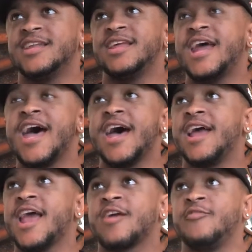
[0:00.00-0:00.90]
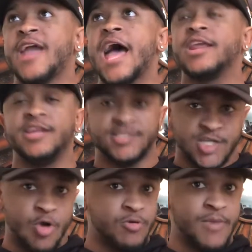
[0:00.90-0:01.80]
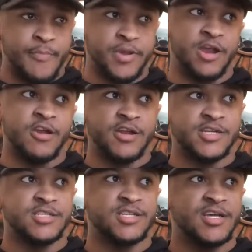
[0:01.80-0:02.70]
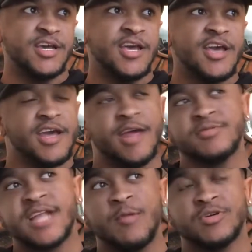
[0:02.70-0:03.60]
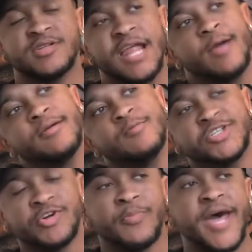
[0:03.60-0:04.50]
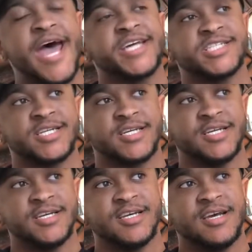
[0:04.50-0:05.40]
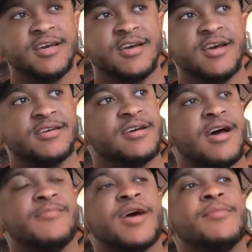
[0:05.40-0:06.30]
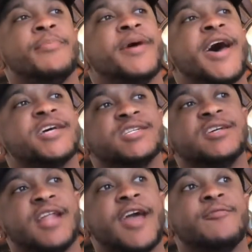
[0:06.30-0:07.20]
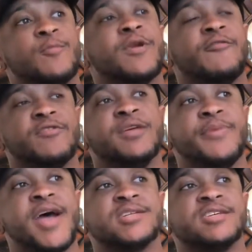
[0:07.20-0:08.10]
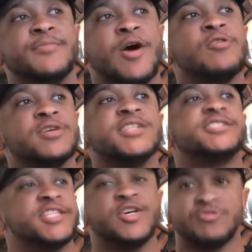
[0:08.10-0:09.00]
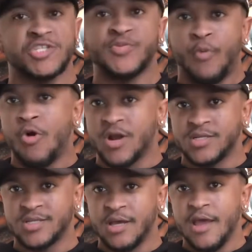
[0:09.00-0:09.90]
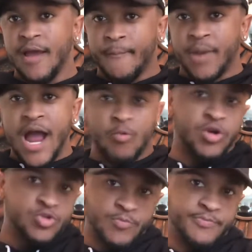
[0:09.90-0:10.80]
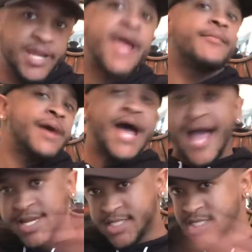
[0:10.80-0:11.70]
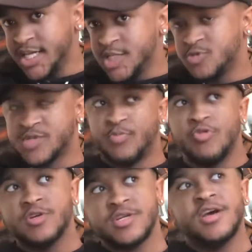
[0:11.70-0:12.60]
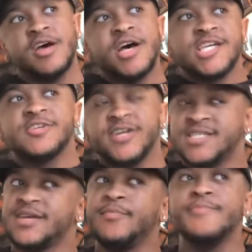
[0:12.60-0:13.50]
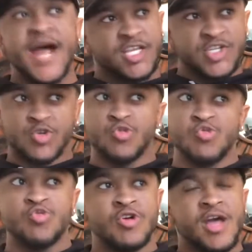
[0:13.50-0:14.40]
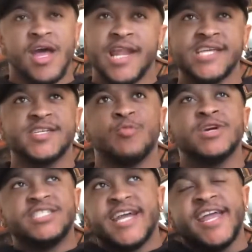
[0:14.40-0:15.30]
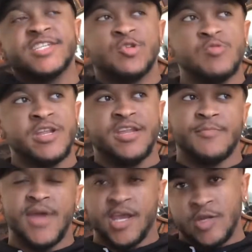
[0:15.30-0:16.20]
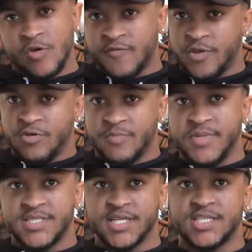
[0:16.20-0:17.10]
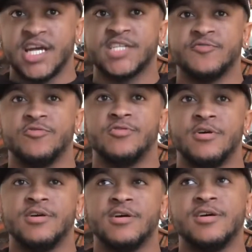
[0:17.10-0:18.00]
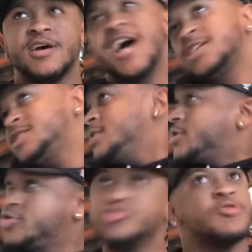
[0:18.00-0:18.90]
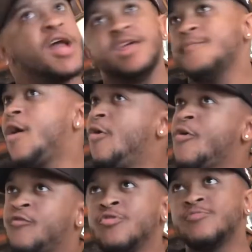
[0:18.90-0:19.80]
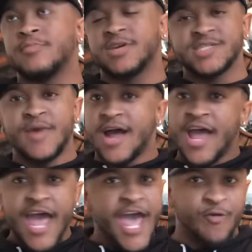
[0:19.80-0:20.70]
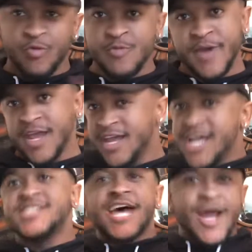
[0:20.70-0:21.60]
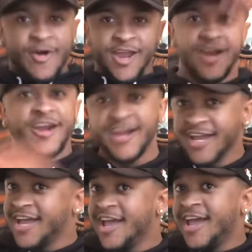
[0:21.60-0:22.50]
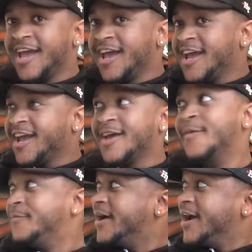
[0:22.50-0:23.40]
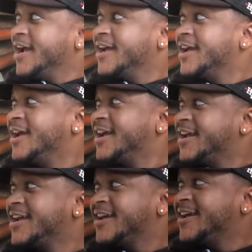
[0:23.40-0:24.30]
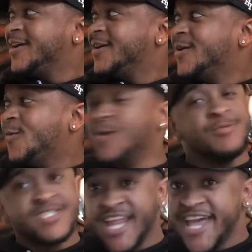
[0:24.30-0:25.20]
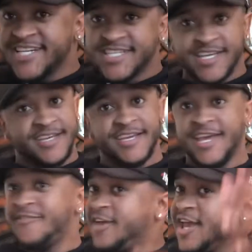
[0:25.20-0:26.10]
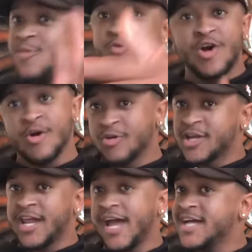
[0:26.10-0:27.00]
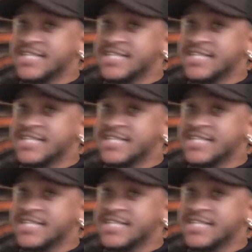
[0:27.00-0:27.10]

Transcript: then I had like a reality talk with my parents, and they was like, what's your passion? I'm like, my passion, like what I'm really passionate about is still sports, but I want to be like behind the scenes with sports. So they sent me back to school. They said, what changes do we need to make in order for you to be successful? I said, shoot, I need my own room. Because I had a roommate, shout out Eric, but we was lazy. If he didn't want to go to class,